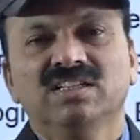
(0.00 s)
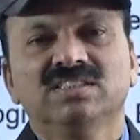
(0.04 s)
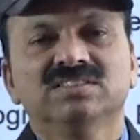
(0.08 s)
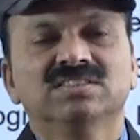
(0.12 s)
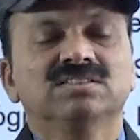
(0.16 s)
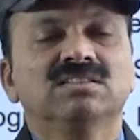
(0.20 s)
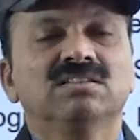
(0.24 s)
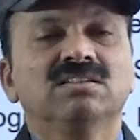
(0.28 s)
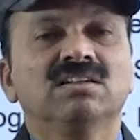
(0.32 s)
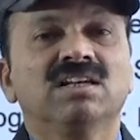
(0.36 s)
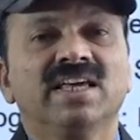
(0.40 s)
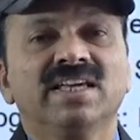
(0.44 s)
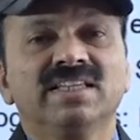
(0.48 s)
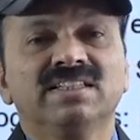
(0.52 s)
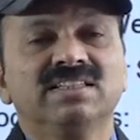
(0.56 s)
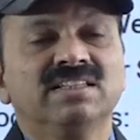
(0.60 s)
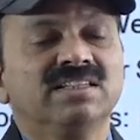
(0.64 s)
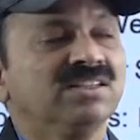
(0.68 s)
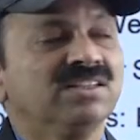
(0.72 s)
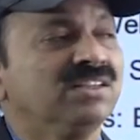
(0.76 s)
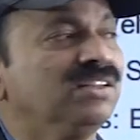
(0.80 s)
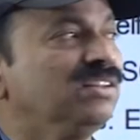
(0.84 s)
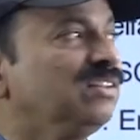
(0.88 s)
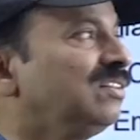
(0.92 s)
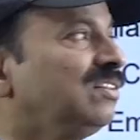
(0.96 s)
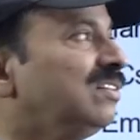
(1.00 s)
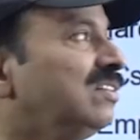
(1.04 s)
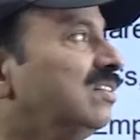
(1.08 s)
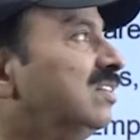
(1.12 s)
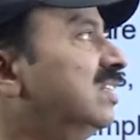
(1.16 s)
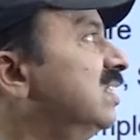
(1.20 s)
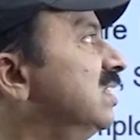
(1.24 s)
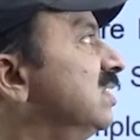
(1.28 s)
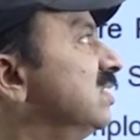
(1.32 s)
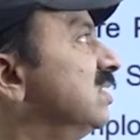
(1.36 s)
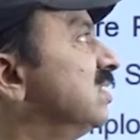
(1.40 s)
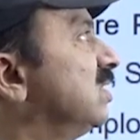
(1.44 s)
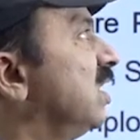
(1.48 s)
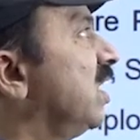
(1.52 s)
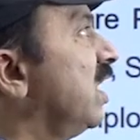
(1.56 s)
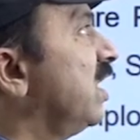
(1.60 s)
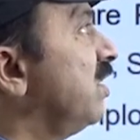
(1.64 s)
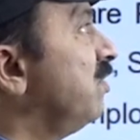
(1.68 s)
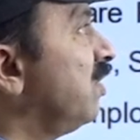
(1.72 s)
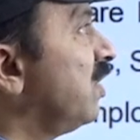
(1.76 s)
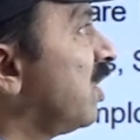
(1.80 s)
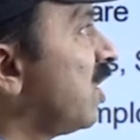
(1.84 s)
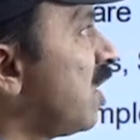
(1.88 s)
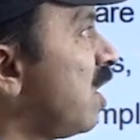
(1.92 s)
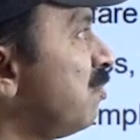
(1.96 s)
So like that here, so
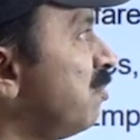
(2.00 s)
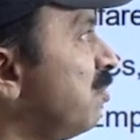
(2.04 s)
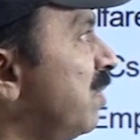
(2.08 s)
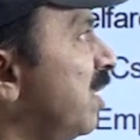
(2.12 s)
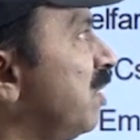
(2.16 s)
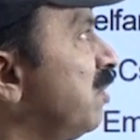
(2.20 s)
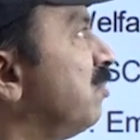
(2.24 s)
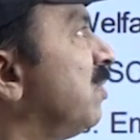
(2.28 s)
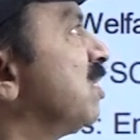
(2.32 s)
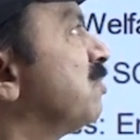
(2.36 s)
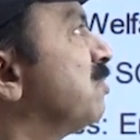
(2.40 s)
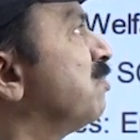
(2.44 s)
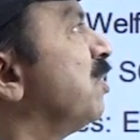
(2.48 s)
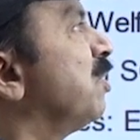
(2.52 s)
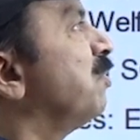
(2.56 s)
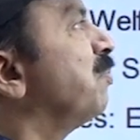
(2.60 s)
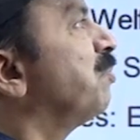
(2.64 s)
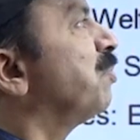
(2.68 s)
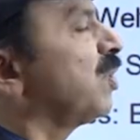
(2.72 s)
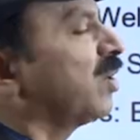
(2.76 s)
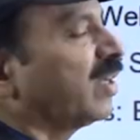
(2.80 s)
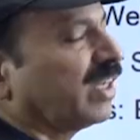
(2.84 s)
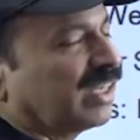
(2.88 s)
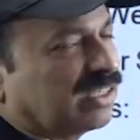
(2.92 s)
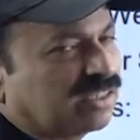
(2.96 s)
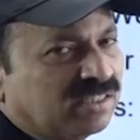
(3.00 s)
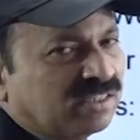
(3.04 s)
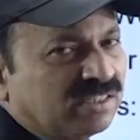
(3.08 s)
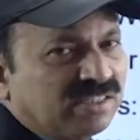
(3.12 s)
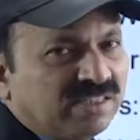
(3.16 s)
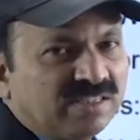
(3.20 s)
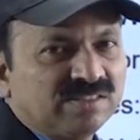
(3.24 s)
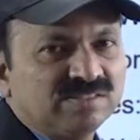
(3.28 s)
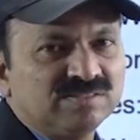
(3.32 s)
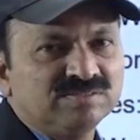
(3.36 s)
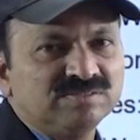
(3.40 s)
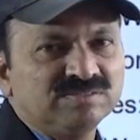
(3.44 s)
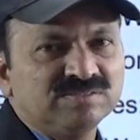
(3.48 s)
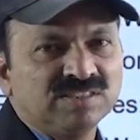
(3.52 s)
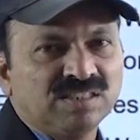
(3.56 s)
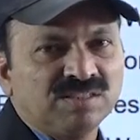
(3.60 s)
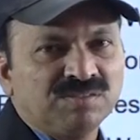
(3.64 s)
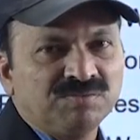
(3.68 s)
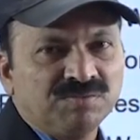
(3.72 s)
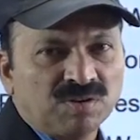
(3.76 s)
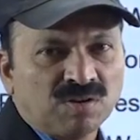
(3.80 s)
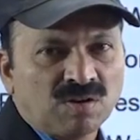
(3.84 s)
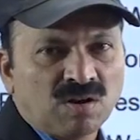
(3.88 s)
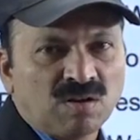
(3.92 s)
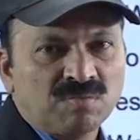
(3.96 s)
environment must be protected.
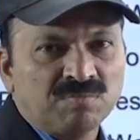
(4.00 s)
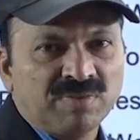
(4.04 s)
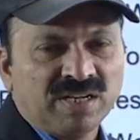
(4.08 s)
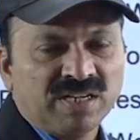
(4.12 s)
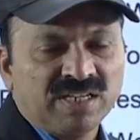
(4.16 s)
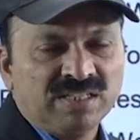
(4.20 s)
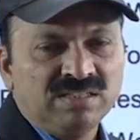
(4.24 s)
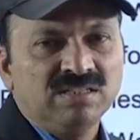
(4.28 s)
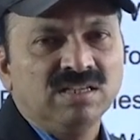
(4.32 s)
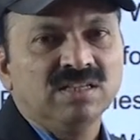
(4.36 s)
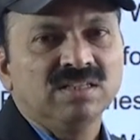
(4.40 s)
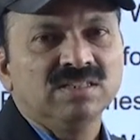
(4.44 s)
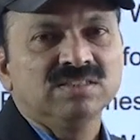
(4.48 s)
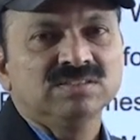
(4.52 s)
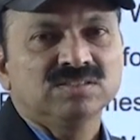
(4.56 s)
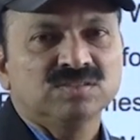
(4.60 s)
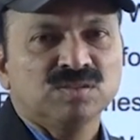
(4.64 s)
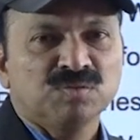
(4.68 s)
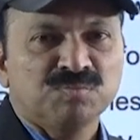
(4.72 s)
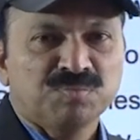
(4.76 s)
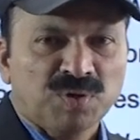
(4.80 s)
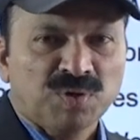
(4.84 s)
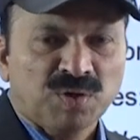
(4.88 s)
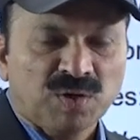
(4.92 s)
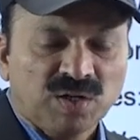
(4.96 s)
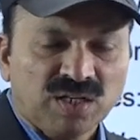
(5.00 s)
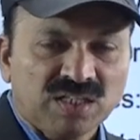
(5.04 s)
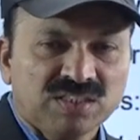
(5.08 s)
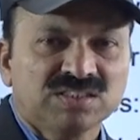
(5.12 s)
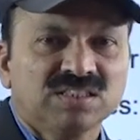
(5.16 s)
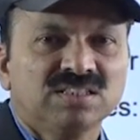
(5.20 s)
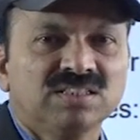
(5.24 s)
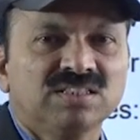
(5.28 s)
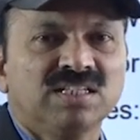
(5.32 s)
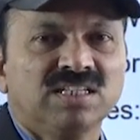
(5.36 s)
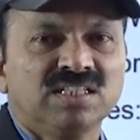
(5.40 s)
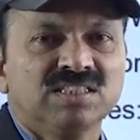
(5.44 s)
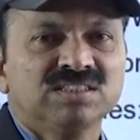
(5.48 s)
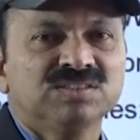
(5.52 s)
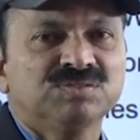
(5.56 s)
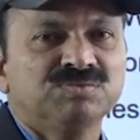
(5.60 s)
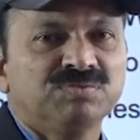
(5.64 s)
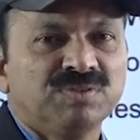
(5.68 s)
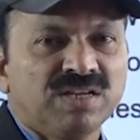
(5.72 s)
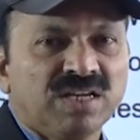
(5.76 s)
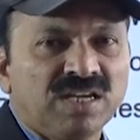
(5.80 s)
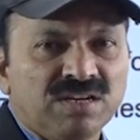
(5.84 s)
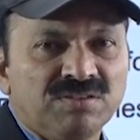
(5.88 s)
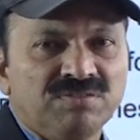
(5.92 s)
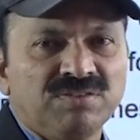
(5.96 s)
Environment, so protection, that is
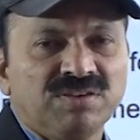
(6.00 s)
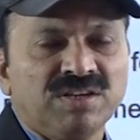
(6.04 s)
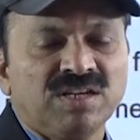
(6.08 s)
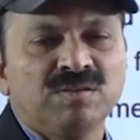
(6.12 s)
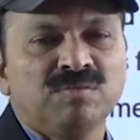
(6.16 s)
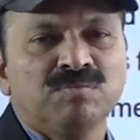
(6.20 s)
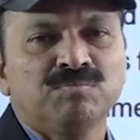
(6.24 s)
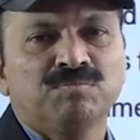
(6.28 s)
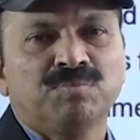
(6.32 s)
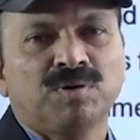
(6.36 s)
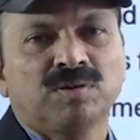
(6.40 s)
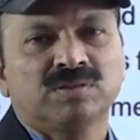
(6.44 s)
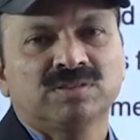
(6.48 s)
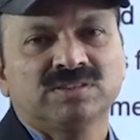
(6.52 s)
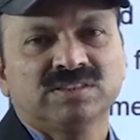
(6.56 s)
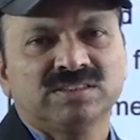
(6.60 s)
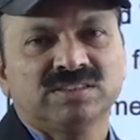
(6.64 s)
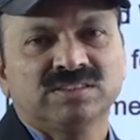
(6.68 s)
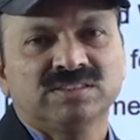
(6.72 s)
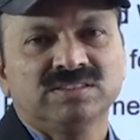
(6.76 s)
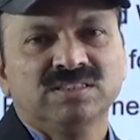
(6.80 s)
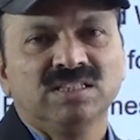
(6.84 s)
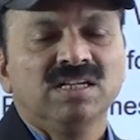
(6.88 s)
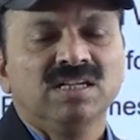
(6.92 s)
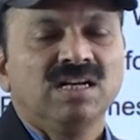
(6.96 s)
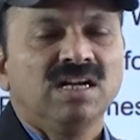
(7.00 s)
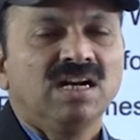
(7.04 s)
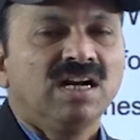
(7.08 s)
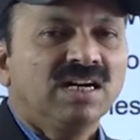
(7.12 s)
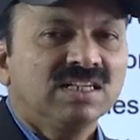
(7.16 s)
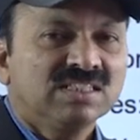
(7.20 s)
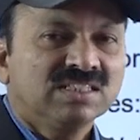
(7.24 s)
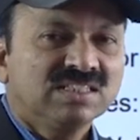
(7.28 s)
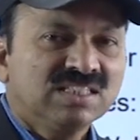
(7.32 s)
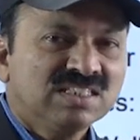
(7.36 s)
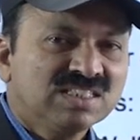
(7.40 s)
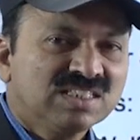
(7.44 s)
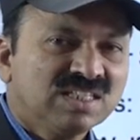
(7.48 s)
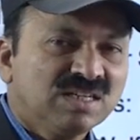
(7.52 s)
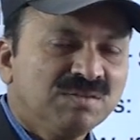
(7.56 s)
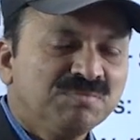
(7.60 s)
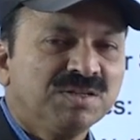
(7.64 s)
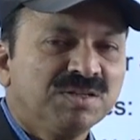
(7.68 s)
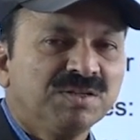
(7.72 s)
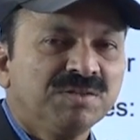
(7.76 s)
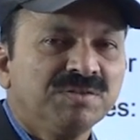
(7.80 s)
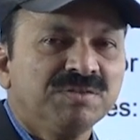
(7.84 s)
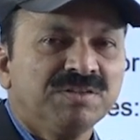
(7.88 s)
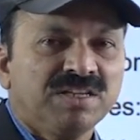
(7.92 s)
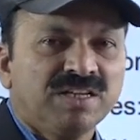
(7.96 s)
very, very important. At the same
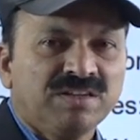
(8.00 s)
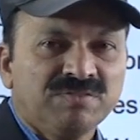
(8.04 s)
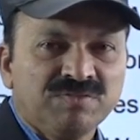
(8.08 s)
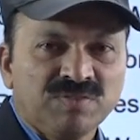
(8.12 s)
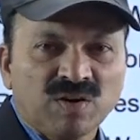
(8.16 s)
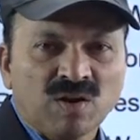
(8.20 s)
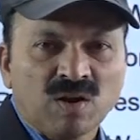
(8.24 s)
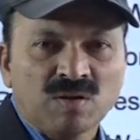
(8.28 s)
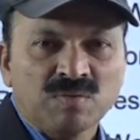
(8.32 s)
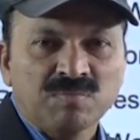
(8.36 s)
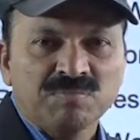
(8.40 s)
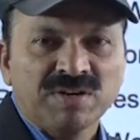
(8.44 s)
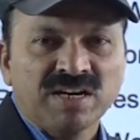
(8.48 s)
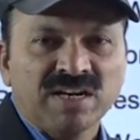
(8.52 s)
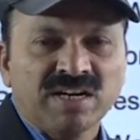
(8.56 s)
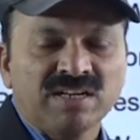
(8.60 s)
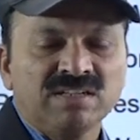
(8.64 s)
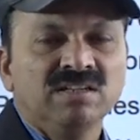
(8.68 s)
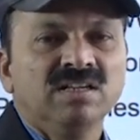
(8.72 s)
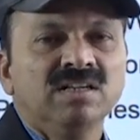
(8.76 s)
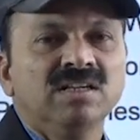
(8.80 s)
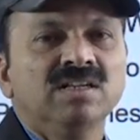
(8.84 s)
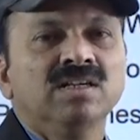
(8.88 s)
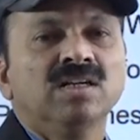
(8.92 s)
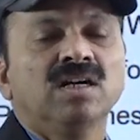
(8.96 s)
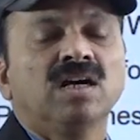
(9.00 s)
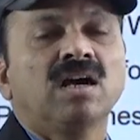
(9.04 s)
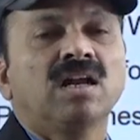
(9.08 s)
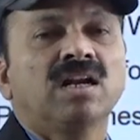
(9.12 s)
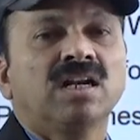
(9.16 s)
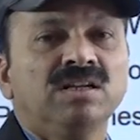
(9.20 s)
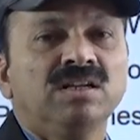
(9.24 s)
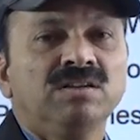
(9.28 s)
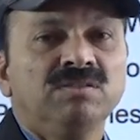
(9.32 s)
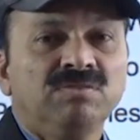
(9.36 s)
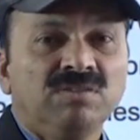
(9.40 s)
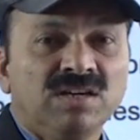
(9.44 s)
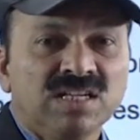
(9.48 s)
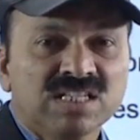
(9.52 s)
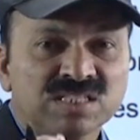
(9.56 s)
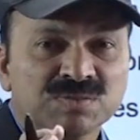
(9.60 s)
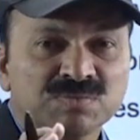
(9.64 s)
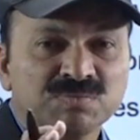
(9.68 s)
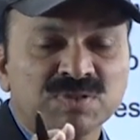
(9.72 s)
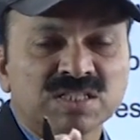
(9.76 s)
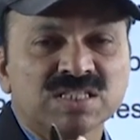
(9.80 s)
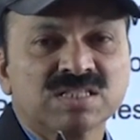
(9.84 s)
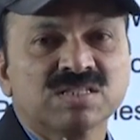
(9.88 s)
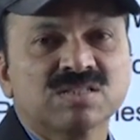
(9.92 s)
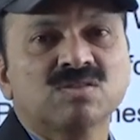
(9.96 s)
time, in environment, rivers
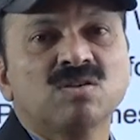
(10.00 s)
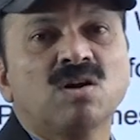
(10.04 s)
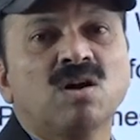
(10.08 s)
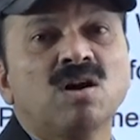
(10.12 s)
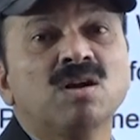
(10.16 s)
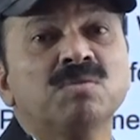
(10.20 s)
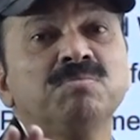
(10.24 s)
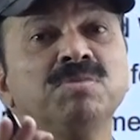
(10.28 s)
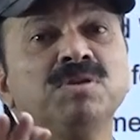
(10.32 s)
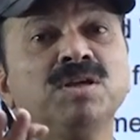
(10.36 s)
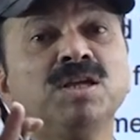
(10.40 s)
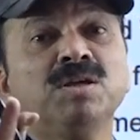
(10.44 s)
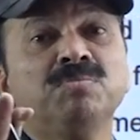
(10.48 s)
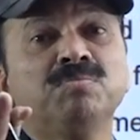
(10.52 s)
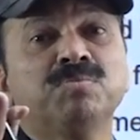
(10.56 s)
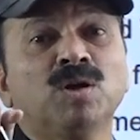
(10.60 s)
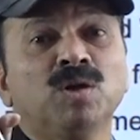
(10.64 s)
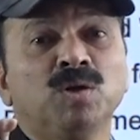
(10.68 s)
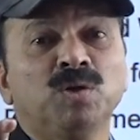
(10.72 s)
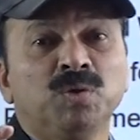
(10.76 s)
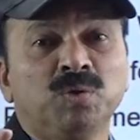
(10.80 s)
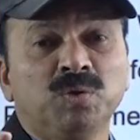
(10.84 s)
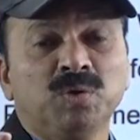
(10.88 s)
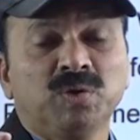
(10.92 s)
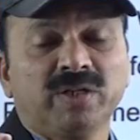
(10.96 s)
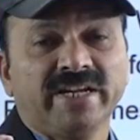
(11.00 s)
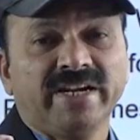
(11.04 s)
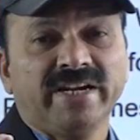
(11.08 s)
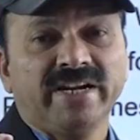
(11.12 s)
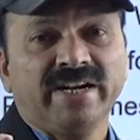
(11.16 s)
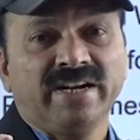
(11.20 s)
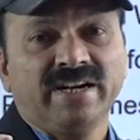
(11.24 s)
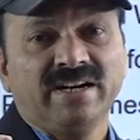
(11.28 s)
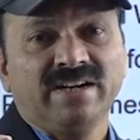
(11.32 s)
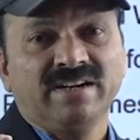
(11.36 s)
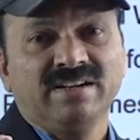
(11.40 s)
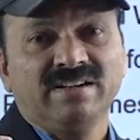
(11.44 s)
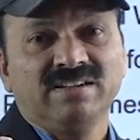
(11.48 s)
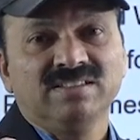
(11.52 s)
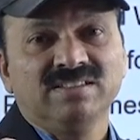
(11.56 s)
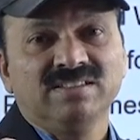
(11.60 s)
must not be polluted.